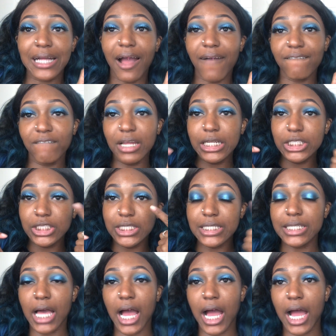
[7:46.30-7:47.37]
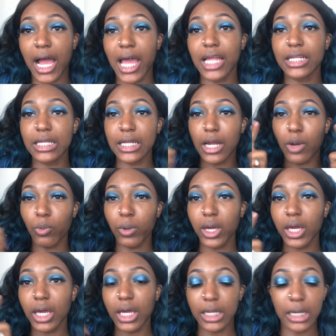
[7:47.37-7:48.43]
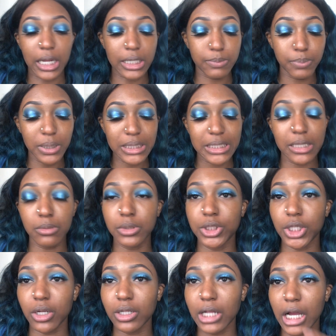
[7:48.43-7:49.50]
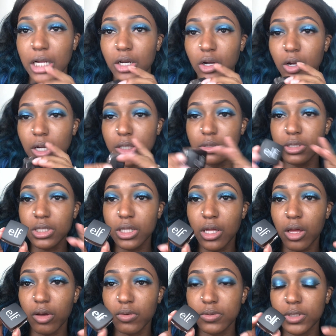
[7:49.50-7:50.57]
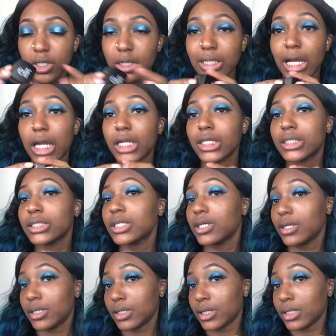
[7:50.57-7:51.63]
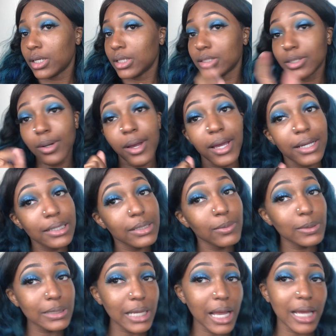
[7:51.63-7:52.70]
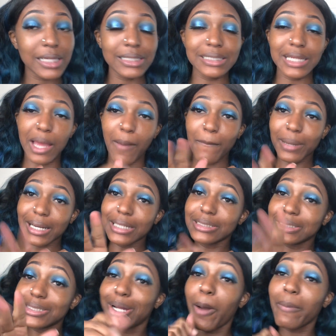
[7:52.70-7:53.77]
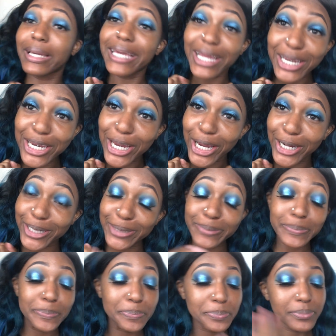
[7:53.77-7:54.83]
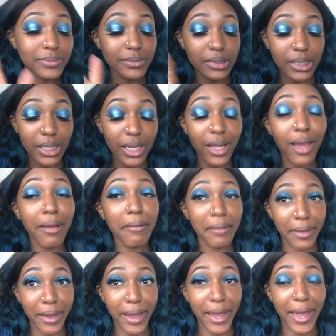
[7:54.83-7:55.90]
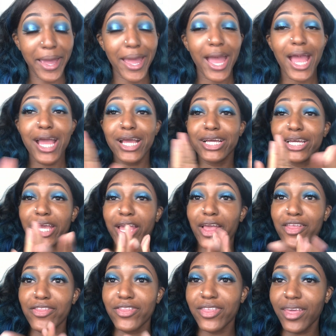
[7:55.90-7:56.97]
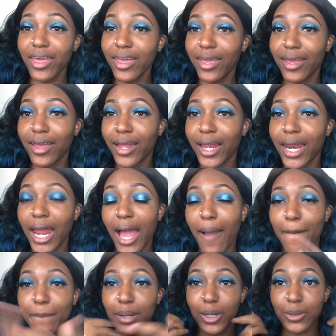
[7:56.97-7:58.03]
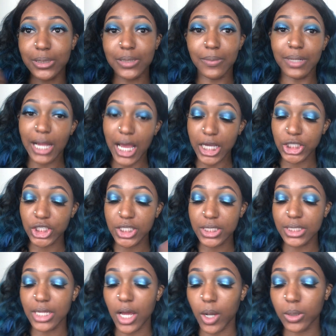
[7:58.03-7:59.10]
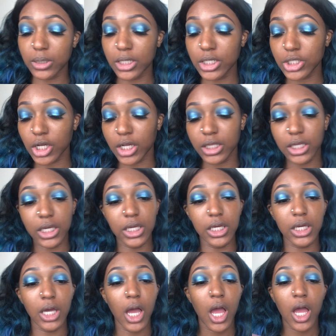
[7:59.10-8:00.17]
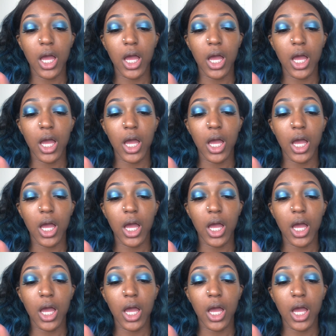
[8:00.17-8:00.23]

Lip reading: I finished this eye, and then I went and I put some gel liner on. I used the e.l.f. gel liner. Now y'all know I ain't good with liner now, but you know I'm getting there. Okay, and then I put on some lashes. Now these are the